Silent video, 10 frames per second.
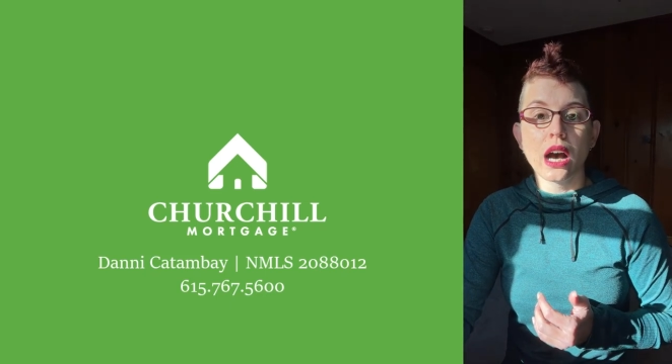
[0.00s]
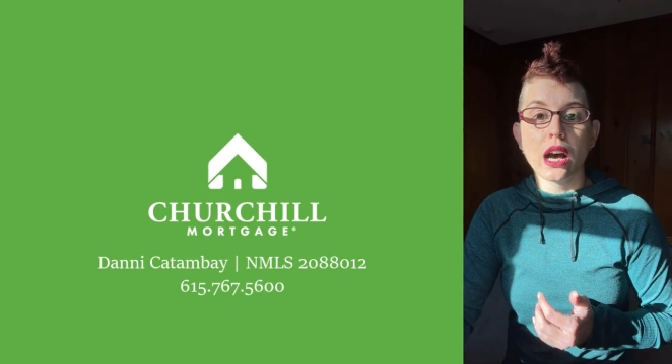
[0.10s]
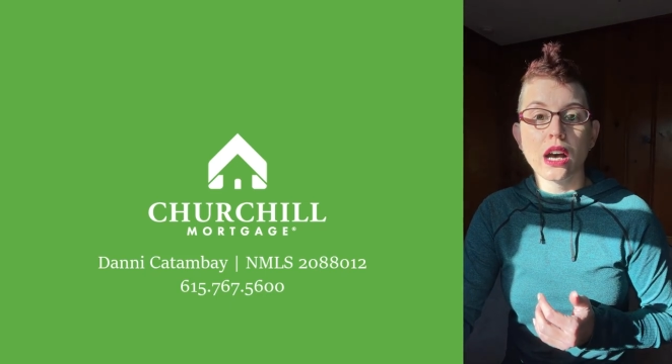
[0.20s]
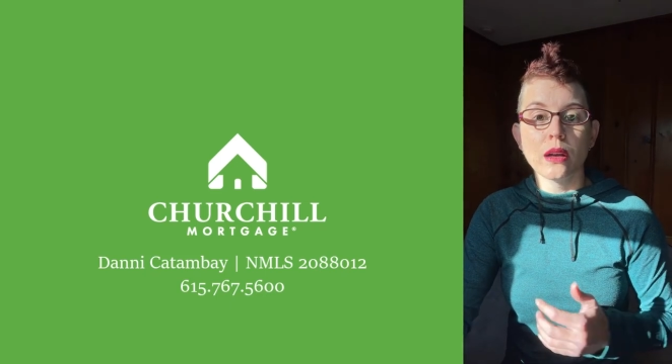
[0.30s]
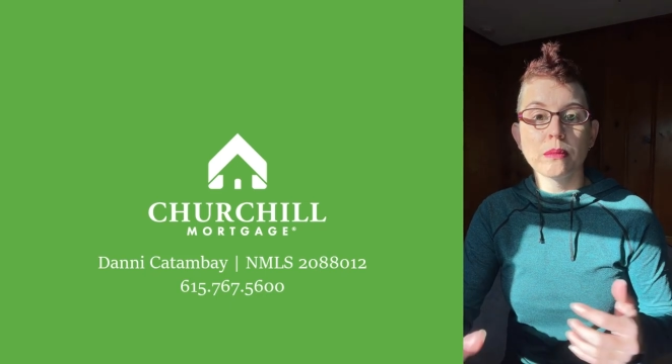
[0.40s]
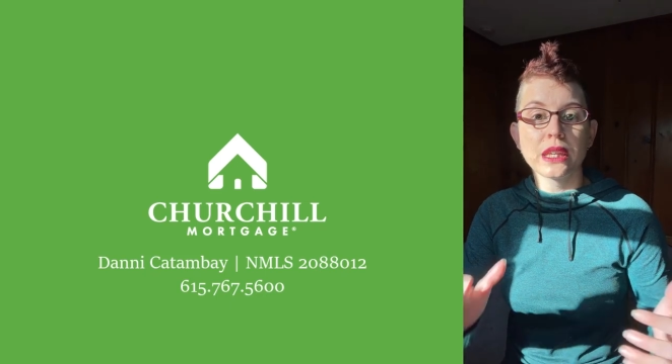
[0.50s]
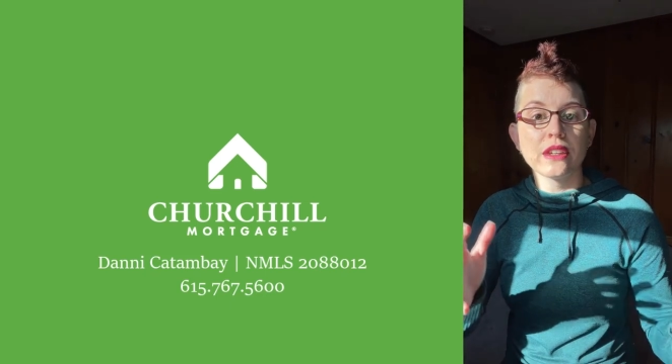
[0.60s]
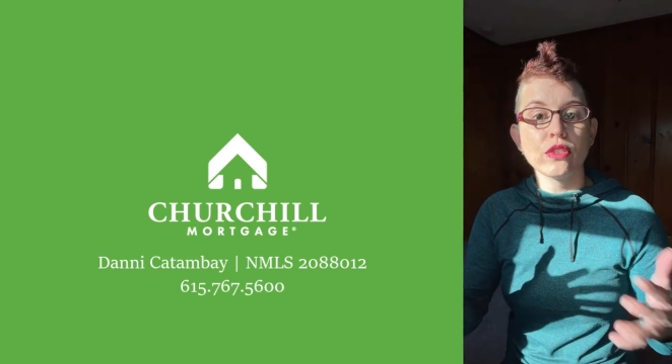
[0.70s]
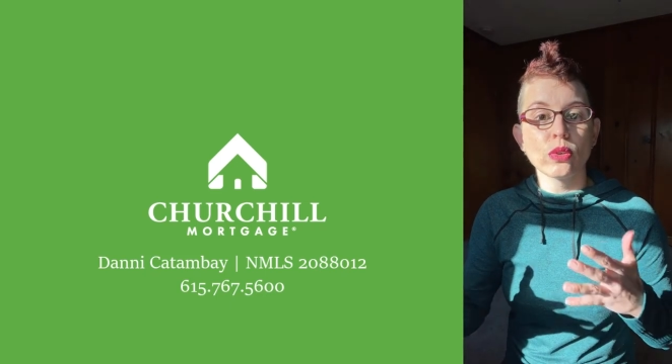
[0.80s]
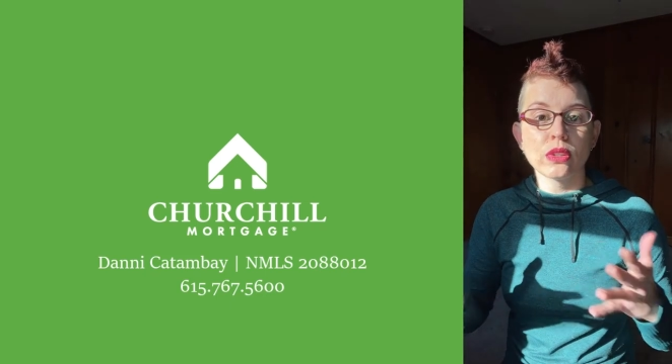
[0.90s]
um,
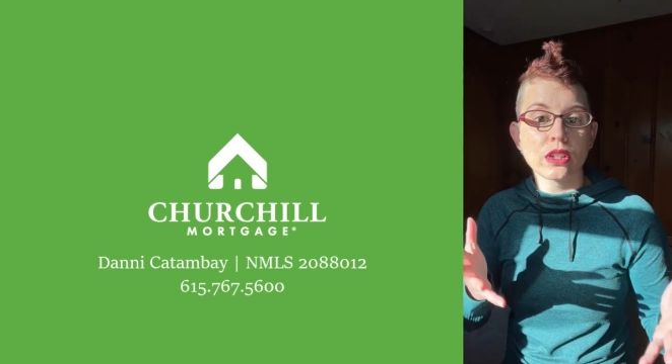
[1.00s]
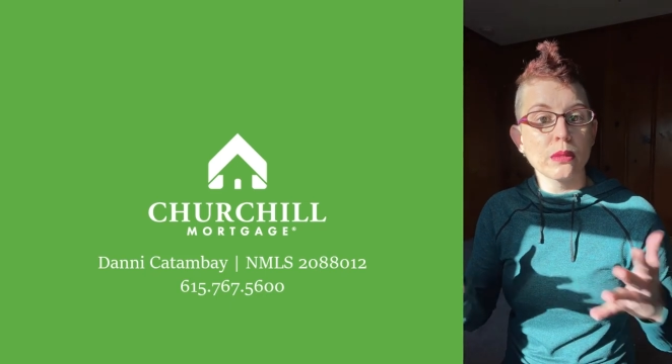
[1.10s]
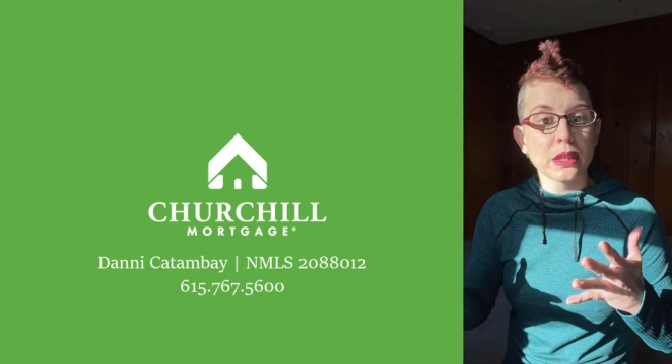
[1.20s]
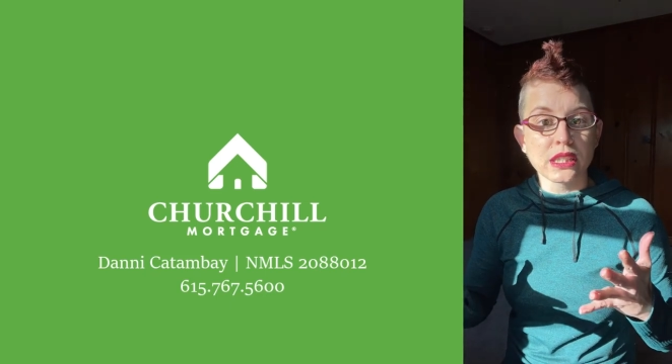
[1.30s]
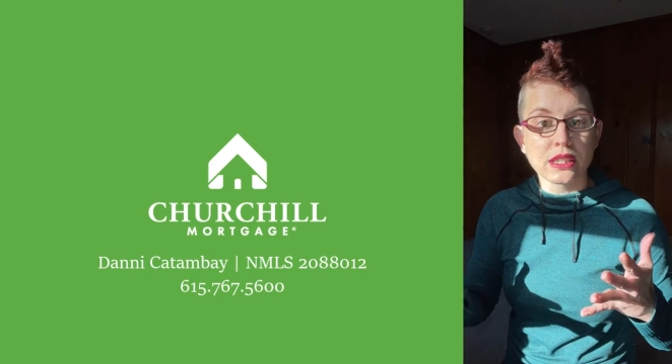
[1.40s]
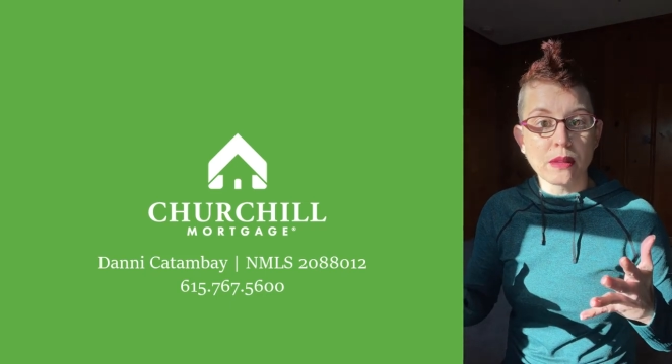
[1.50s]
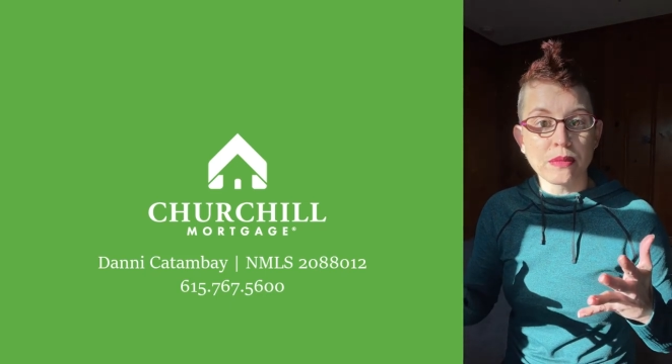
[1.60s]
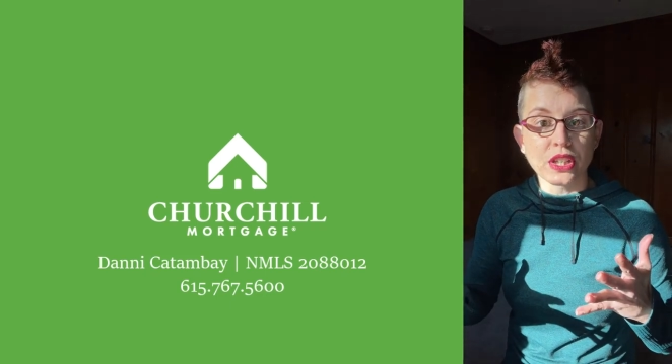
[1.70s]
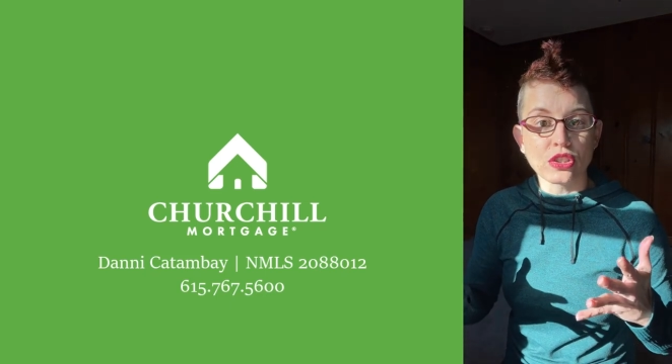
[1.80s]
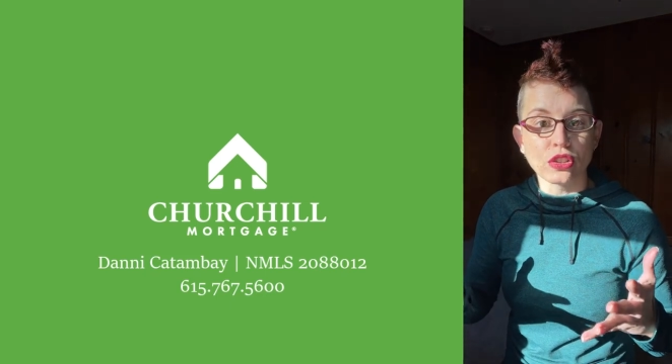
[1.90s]
give you a little bit of
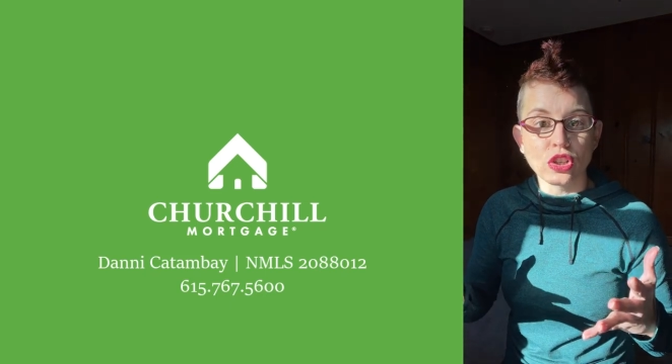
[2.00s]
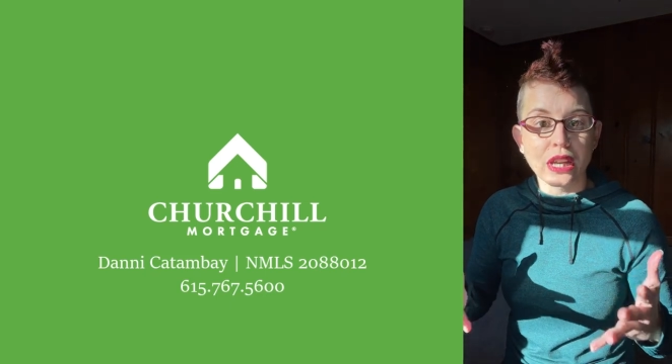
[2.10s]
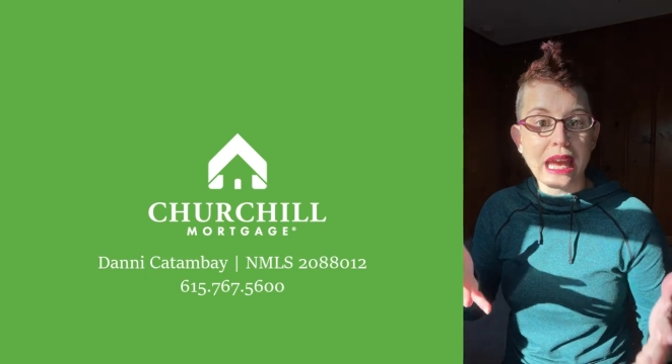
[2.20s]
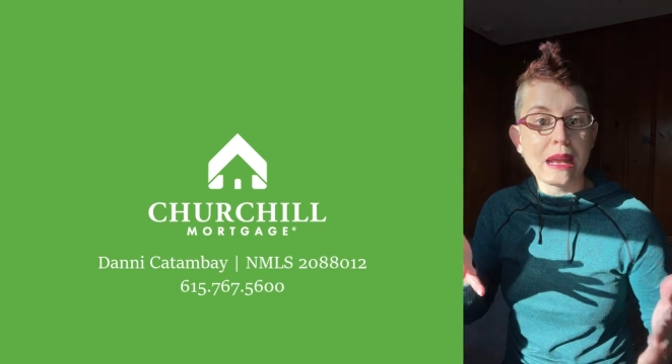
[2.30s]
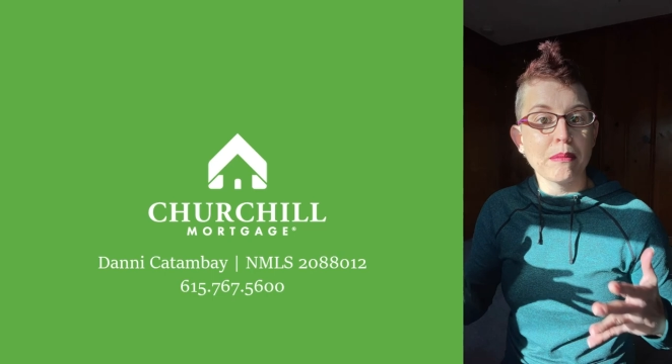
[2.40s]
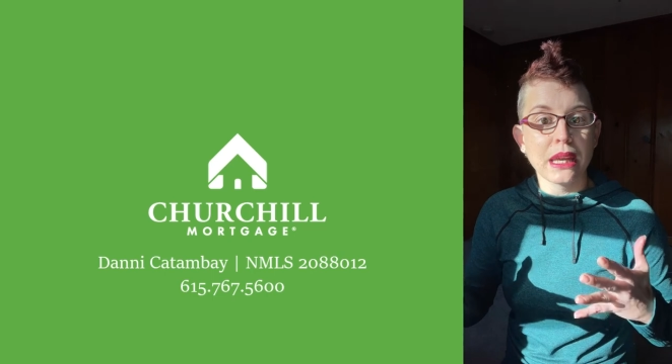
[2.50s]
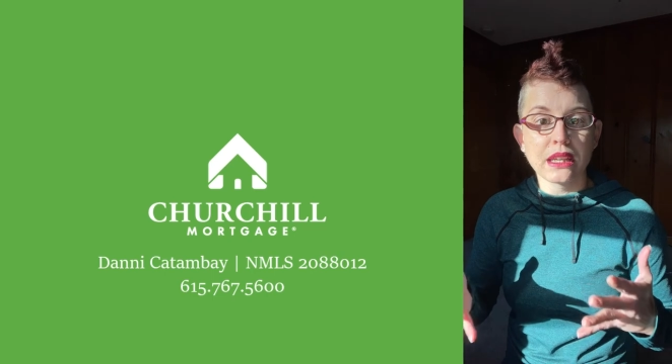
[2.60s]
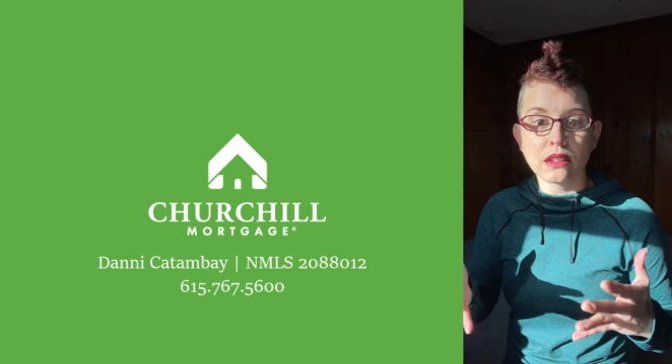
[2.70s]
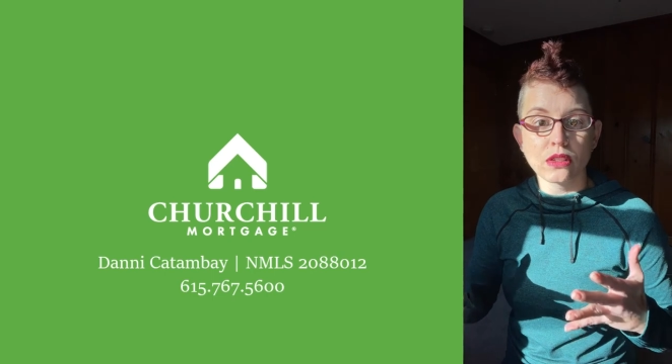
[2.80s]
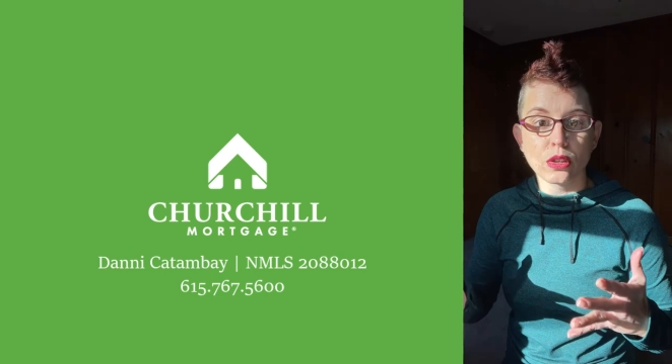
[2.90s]
something to look at,
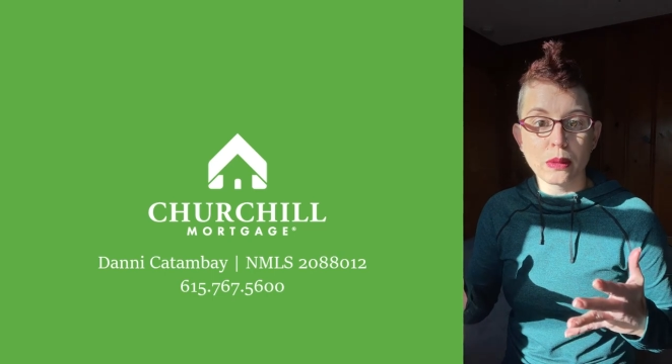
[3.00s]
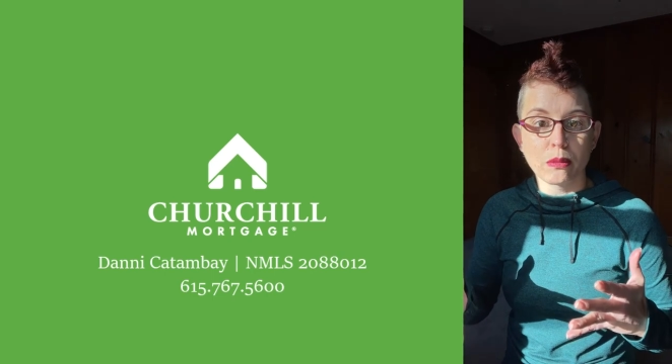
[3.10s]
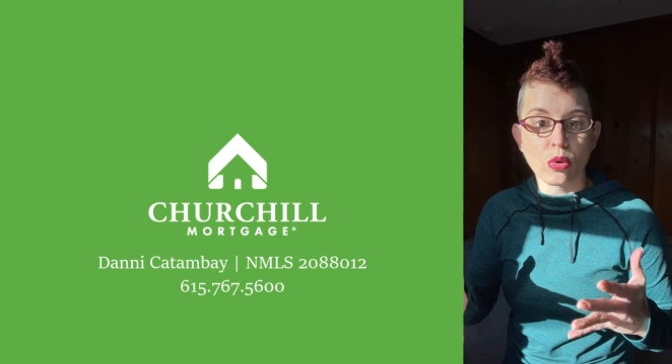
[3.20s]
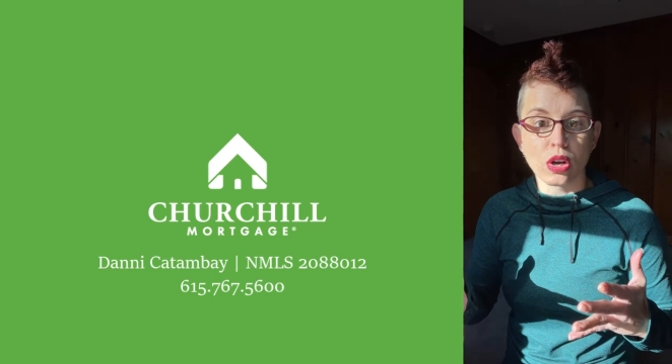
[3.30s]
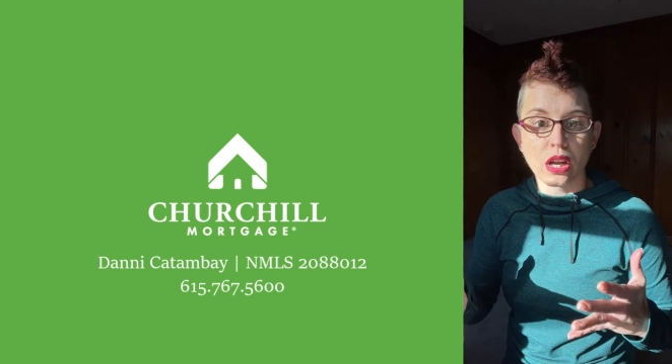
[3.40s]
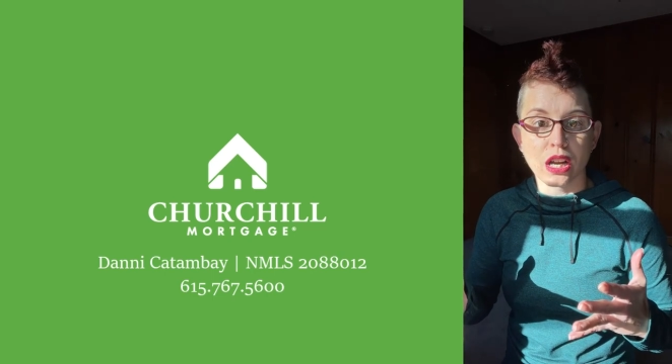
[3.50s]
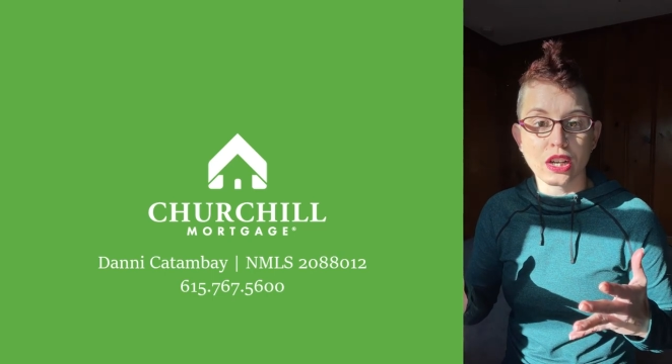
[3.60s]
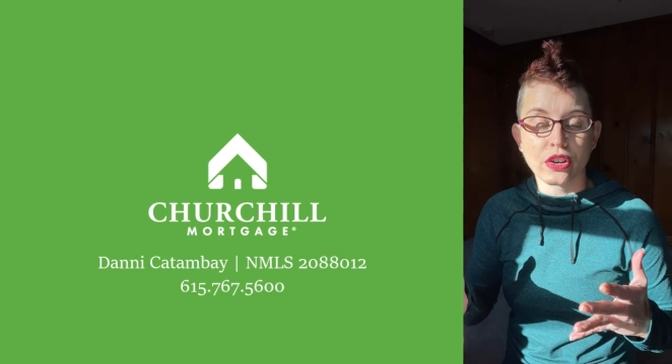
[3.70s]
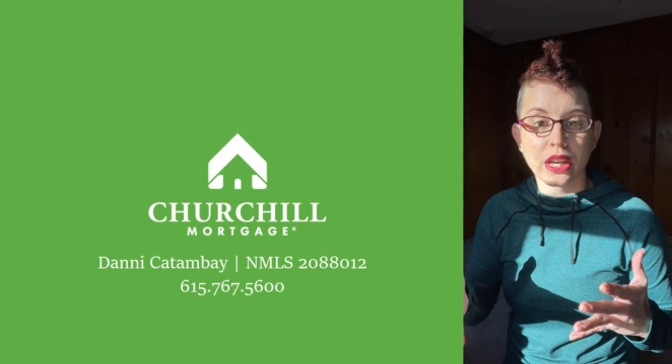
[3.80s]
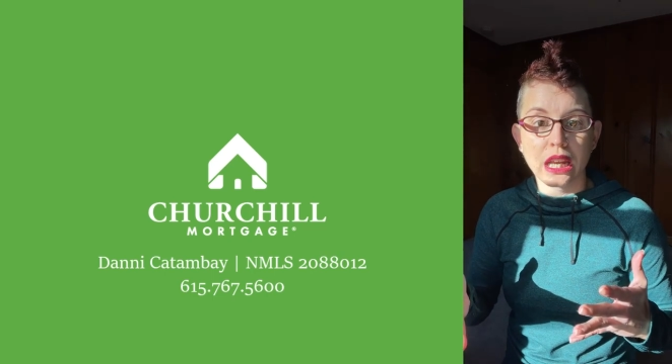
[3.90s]
make it a little bit more
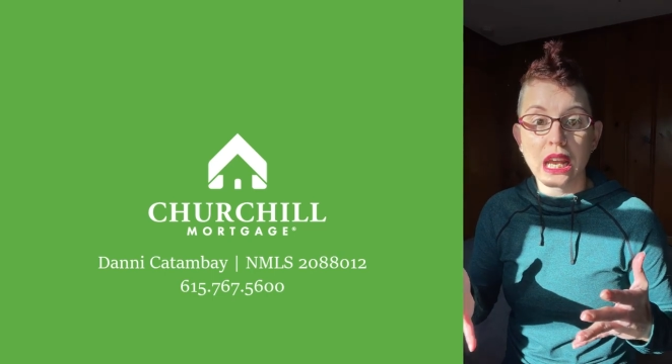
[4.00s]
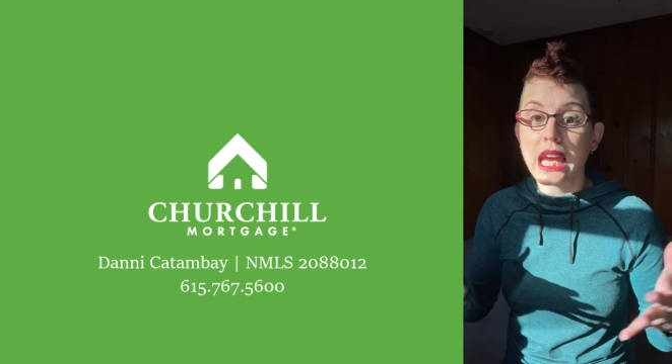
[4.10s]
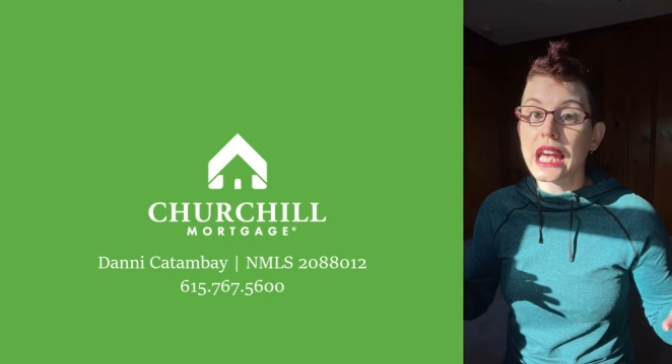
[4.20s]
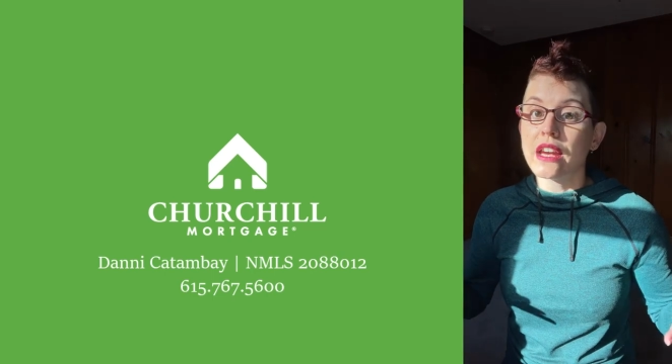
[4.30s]
concrete.